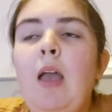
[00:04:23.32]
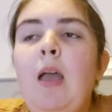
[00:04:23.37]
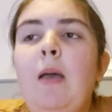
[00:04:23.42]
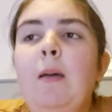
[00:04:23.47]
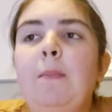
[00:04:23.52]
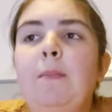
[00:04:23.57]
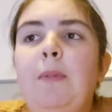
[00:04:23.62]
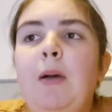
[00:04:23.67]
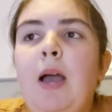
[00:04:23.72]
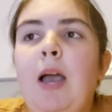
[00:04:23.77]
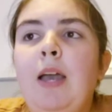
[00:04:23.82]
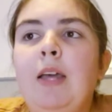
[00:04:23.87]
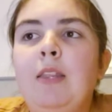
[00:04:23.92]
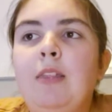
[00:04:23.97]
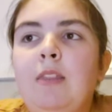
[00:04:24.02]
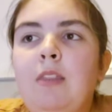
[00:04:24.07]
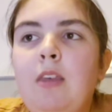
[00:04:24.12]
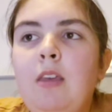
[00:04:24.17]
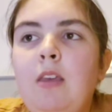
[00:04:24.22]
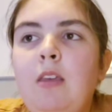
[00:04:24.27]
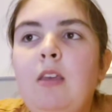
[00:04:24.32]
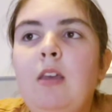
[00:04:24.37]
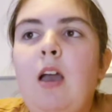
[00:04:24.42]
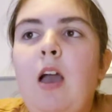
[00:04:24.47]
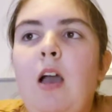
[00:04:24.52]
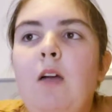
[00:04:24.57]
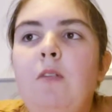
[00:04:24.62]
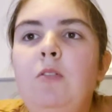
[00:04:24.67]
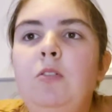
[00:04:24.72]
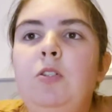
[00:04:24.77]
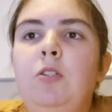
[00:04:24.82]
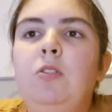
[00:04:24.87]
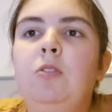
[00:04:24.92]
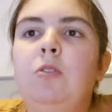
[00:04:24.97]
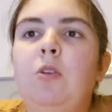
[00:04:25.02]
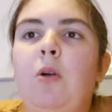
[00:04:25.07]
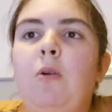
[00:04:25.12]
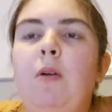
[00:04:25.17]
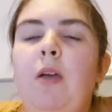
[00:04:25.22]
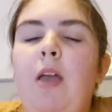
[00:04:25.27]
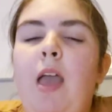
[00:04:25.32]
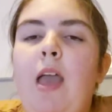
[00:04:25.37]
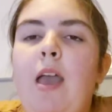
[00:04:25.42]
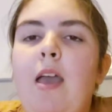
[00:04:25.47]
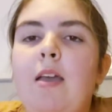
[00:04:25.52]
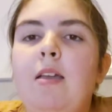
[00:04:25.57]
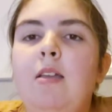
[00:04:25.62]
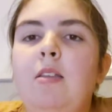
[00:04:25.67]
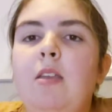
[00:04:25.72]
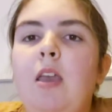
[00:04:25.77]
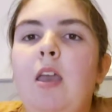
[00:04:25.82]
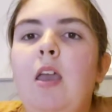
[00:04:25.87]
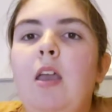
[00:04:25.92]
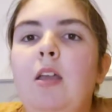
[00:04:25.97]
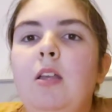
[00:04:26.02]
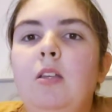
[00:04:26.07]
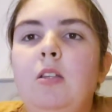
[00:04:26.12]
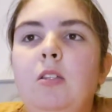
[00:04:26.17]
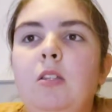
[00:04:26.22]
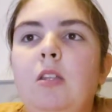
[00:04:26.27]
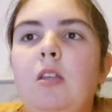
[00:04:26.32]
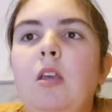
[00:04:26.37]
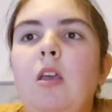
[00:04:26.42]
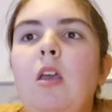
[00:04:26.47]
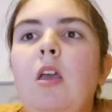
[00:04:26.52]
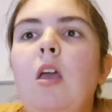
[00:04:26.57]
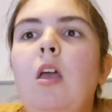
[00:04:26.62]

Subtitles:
but I think I would just go ahead and